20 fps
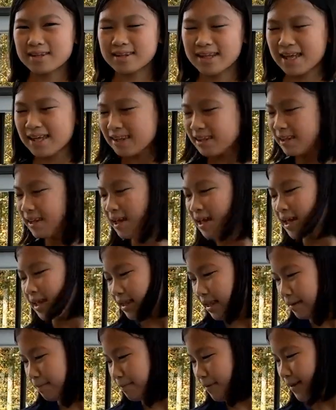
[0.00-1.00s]
Then
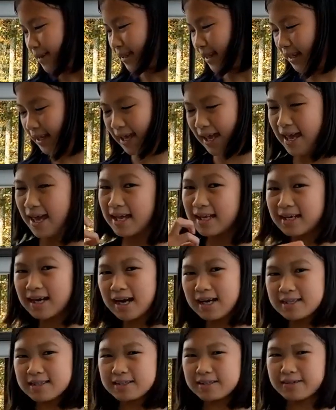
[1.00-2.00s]
they put the can
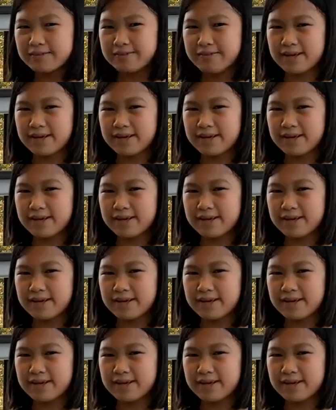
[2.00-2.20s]
under